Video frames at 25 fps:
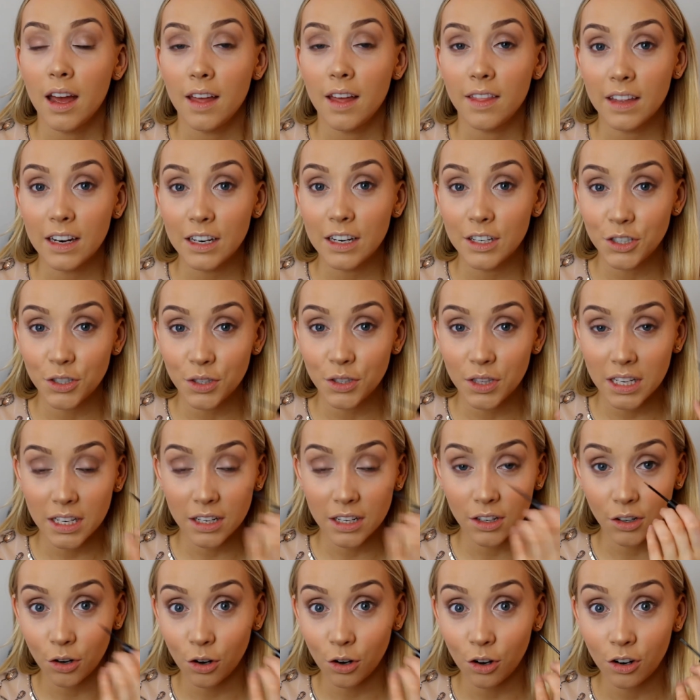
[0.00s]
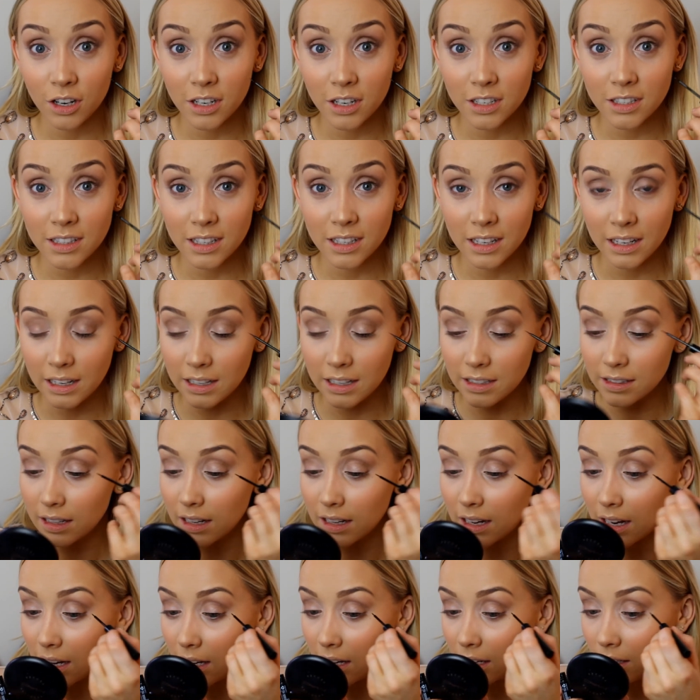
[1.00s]
and then I do the inner corner as thinly as I
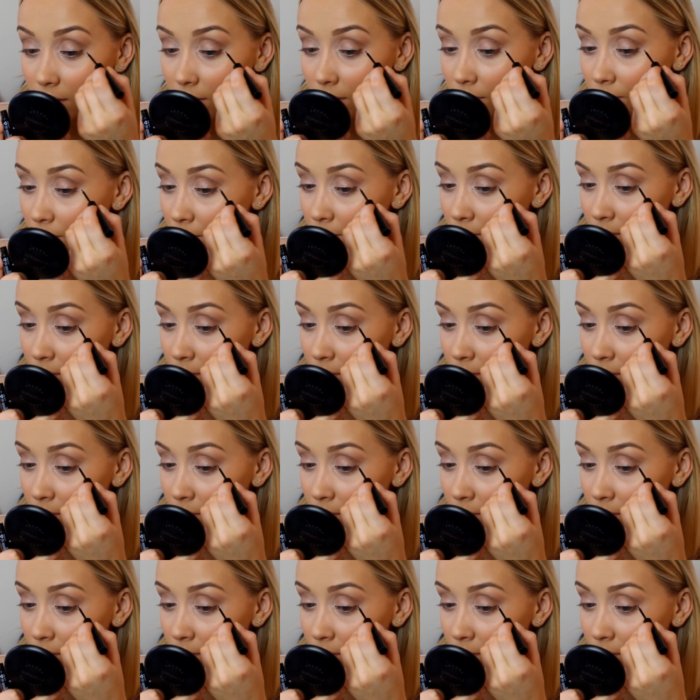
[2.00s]
can.